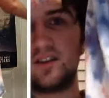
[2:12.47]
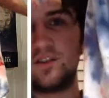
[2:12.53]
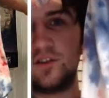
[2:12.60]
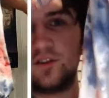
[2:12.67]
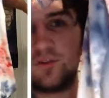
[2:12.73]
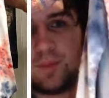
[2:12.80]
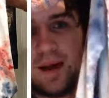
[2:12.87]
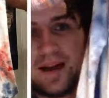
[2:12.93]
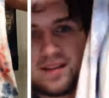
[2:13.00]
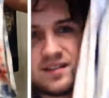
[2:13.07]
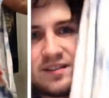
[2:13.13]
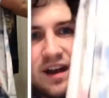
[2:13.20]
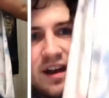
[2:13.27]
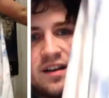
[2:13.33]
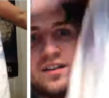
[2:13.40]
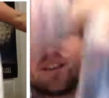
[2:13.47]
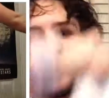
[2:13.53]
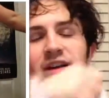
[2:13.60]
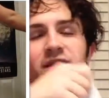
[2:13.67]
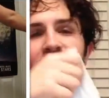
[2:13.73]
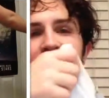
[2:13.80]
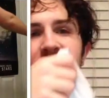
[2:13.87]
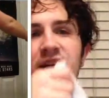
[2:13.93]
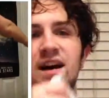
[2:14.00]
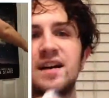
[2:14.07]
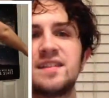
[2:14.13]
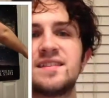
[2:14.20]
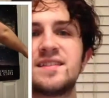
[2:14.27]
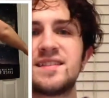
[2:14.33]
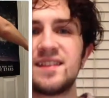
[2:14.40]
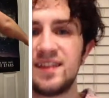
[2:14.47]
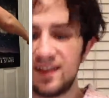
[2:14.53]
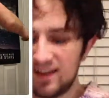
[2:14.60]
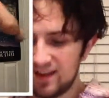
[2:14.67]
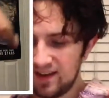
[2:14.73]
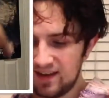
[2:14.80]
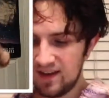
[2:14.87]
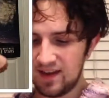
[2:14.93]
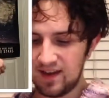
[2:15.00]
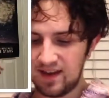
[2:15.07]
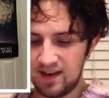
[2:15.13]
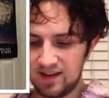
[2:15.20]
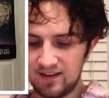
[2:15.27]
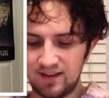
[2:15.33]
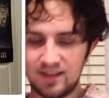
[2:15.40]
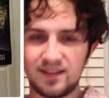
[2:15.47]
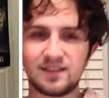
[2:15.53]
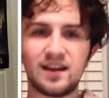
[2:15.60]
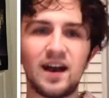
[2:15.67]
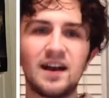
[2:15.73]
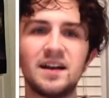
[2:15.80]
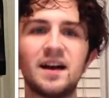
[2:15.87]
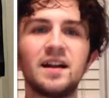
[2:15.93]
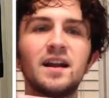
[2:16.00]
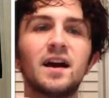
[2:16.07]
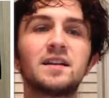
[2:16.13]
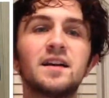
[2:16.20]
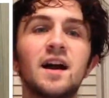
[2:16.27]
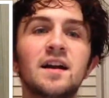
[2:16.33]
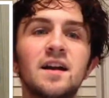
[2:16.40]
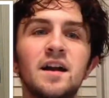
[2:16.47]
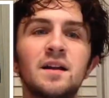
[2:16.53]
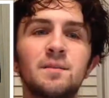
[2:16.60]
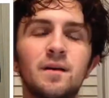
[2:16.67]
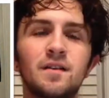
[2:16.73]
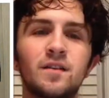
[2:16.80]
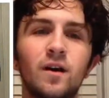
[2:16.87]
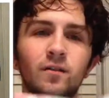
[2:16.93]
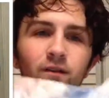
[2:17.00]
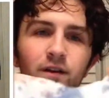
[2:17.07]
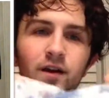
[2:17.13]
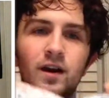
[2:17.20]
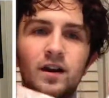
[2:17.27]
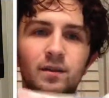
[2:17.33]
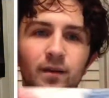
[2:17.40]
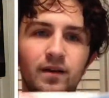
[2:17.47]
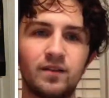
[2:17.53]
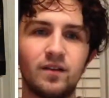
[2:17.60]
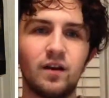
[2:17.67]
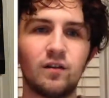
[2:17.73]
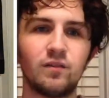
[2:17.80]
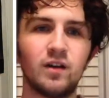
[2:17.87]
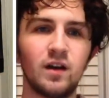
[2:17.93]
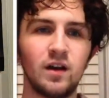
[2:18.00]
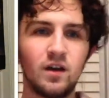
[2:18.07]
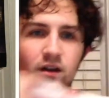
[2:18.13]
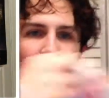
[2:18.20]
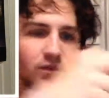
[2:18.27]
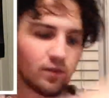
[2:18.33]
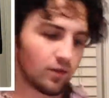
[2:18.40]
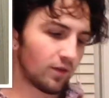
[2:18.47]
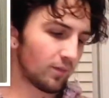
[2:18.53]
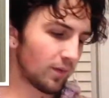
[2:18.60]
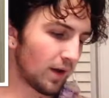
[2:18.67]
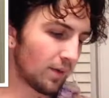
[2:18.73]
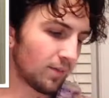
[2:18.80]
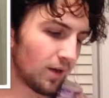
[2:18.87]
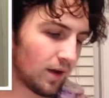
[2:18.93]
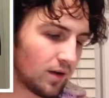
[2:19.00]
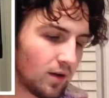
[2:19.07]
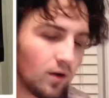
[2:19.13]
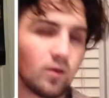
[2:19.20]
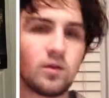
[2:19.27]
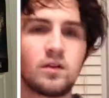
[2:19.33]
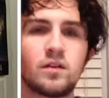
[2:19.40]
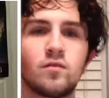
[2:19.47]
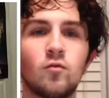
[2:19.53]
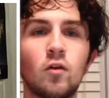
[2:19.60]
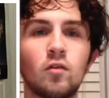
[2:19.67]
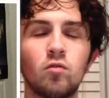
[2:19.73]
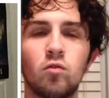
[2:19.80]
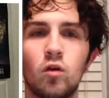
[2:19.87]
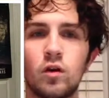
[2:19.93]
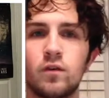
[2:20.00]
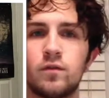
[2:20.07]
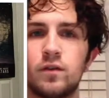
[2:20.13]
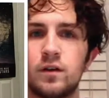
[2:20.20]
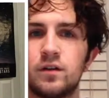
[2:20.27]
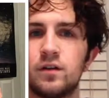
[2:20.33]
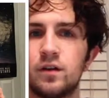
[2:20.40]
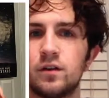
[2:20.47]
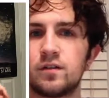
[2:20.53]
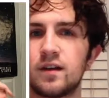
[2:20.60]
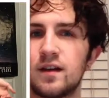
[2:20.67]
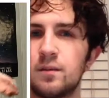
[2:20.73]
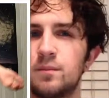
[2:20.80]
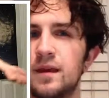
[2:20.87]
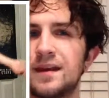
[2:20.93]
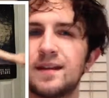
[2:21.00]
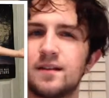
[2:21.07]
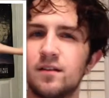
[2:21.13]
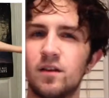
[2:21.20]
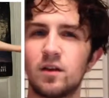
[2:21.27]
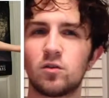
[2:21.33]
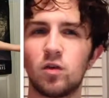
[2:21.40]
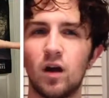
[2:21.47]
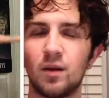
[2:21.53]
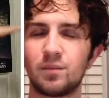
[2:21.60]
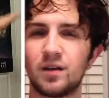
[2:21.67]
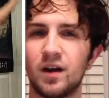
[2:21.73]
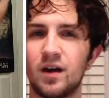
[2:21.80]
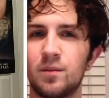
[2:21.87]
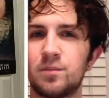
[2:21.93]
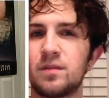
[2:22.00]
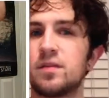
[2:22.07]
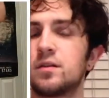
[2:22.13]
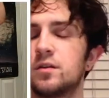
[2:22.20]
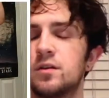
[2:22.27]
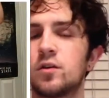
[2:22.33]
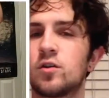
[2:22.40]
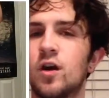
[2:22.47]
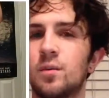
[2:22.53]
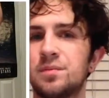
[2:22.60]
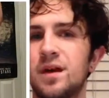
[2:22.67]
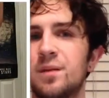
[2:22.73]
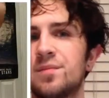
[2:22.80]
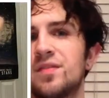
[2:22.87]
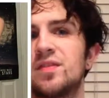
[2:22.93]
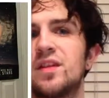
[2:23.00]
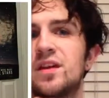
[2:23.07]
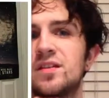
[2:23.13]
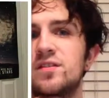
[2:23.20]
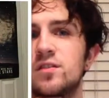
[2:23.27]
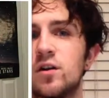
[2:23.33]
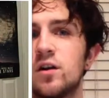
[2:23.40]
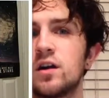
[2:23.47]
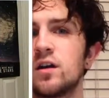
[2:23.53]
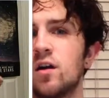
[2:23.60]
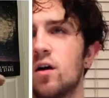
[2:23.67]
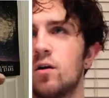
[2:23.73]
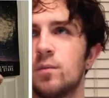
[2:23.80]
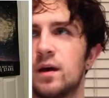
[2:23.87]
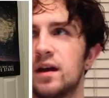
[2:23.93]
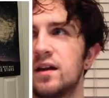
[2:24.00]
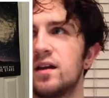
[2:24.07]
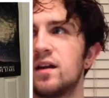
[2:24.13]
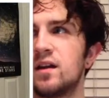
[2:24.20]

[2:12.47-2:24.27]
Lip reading: douchebag style down the sides, and it's tie-dyed. I tie-dyed it myself and cut it myself. So sometimes I go and just like look for shirts I can make into like crop tops, and there are no crop tops in this. Sorry, all my